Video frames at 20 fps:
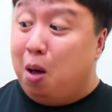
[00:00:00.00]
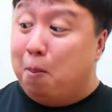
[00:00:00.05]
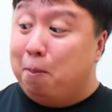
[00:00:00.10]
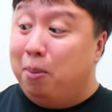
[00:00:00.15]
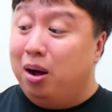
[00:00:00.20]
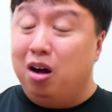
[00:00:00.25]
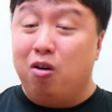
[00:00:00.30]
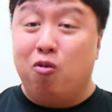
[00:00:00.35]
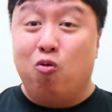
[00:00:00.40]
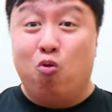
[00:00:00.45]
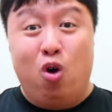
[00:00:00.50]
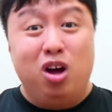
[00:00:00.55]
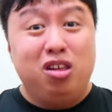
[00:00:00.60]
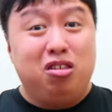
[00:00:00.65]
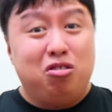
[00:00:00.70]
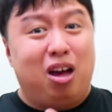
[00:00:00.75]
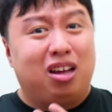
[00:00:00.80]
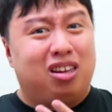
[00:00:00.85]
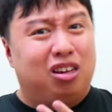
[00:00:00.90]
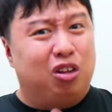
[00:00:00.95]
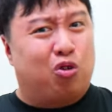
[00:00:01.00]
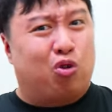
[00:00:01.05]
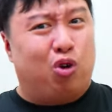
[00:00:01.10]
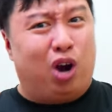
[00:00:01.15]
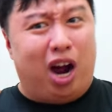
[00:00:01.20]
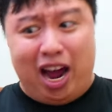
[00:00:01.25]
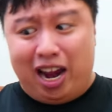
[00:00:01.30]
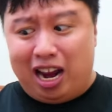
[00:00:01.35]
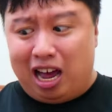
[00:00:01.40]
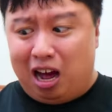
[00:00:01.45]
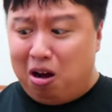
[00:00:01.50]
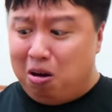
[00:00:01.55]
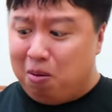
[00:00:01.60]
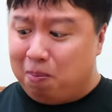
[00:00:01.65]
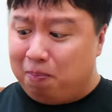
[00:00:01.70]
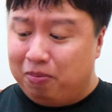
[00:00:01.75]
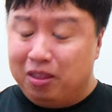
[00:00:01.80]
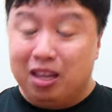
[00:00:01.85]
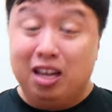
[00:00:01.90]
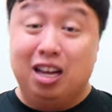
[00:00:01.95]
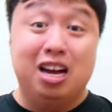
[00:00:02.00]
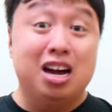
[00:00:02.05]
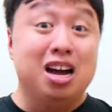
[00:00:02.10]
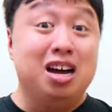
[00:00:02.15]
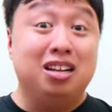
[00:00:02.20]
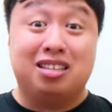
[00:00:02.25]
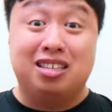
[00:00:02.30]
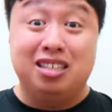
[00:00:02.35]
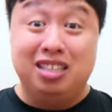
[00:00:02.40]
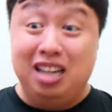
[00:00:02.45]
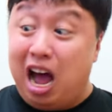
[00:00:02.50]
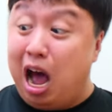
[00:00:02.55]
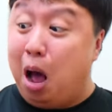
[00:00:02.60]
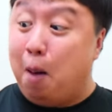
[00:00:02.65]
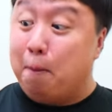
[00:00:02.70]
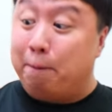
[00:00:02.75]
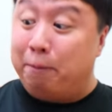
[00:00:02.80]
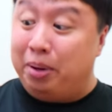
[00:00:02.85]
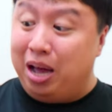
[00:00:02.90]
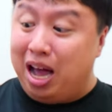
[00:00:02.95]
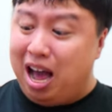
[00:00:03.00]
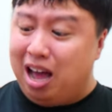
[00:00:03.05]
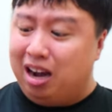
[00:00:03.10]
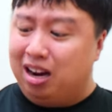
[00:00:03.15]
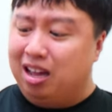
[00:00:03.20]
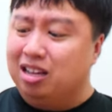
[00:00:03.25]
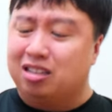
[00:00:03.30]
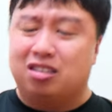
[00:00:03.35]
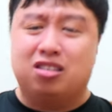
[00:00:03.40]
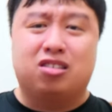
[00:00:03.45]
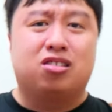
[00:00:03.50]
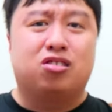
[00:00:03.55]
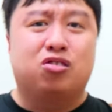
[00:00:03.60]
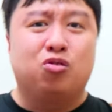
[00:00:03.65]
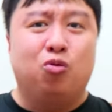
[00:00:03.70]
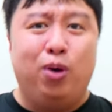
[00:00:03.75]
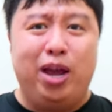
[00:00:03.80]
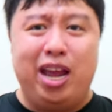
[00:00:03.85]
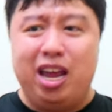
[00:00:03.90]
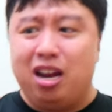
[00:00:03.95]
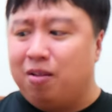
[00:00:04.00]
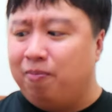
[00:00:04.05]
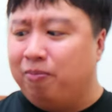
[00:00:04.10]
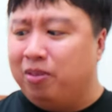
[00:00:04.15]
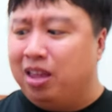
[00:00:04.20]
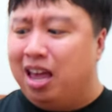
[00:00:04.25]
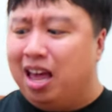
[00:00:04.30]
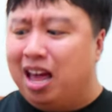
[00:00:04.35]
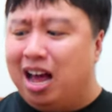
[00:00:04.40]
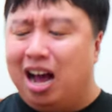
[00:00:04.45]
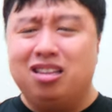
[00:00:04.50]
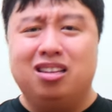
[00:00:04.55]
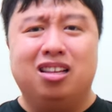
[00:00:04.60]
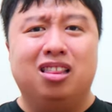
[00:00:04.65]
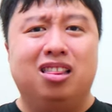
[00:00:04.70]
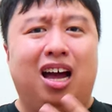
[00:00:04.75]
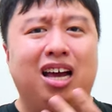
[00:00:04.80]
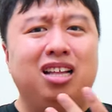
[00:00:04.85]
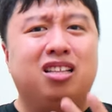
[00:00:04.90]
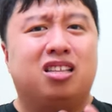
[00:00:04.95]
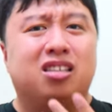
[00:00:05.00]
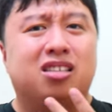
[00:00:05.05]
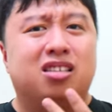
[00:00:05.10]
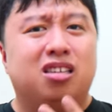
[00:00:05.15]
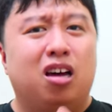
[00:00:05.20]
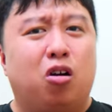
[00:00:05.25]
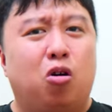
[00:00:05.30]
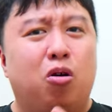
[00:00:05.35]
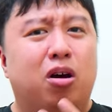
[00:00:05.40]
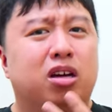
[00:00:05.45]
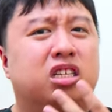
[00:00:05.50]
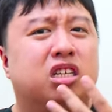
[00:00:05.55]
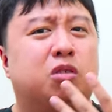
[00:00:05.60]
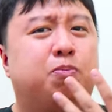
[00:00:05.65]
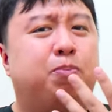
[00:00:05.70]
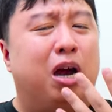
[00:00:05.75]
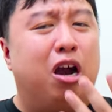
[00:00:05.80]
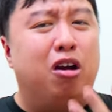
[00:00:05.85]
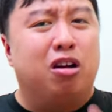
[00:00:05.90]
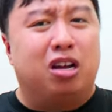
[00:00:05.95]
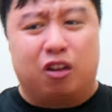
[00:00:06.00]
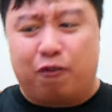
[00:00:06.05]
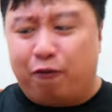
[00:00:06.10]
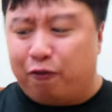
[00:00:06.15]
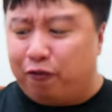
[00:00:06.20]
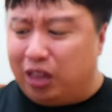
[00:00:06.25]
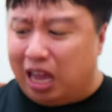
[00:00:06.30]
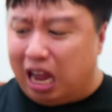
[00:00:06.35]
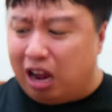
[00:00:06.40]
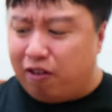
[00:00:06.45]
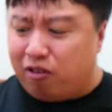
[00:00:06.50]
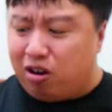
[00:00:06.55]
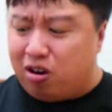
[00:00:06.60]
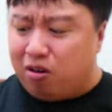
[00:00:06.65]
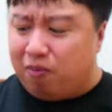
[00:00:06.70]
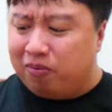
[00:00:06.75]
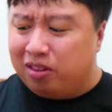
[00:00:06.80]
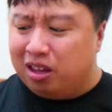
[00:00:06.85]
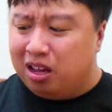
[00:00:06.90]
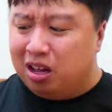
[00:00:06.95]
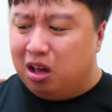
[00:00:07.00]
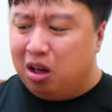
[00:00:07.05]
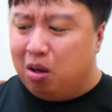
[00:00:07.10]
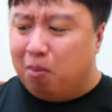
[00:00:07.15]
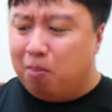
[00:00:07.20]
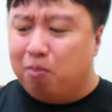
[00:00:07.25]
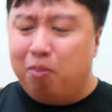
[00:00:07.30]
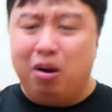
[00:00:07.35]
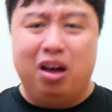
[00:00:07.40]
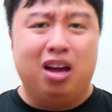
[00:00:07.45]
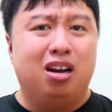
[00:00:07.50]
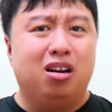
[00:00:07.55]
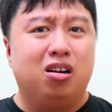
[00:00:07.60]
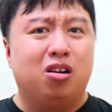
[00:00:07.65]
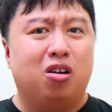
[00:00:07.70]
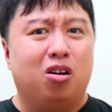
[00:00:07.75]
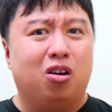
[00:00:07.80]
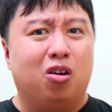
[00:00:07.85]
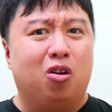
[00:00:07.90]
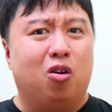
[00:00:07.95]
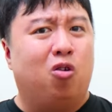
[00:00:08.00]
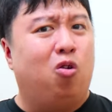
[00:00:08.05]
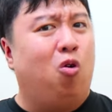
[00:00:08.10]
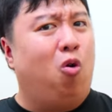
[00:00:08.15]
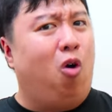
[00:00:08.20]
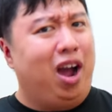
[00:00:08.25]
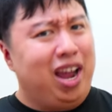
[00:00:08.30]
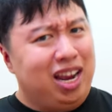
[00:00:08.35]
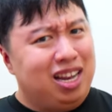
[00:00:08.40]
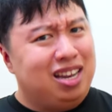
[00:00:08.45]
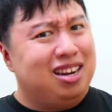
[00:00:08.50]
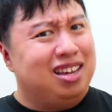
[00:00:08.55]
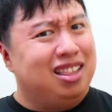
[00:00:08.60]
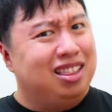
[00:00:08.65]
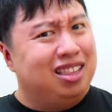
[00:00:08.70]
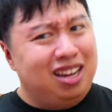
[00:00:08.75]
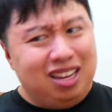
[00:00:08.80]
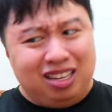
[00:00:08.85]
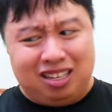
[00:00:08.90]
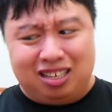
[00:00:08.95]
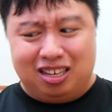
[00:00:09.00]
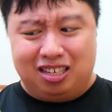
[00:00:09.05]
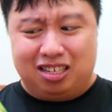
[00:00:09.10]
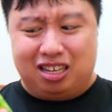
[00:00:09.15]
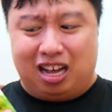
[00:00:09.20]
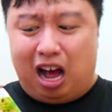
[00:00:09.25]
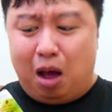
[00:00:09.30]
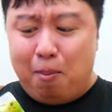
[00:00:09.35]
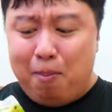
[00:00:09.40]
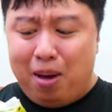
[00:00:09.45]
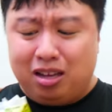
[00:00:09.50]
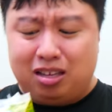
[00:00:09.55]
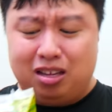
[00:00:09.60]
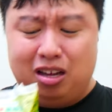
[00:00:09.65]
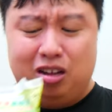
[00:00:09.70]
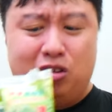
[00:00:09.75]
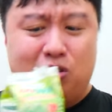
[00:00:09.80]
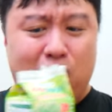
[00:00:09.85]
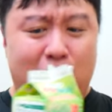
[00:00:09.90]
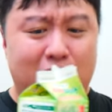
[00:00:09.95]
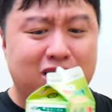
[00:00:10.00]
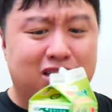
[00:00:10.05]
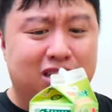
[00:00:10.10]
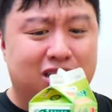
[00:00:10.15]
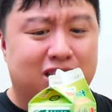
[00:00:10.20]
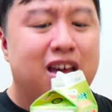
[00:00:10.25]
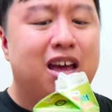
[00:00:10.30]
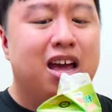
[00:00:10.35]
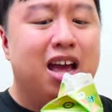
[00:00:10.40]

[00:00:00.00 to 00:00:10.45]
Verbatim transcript: But once you actually try it out, it's not bad. It's sweet, has a light, subtle asparagus flavor, but quite delicious. I'm actually enjoying this.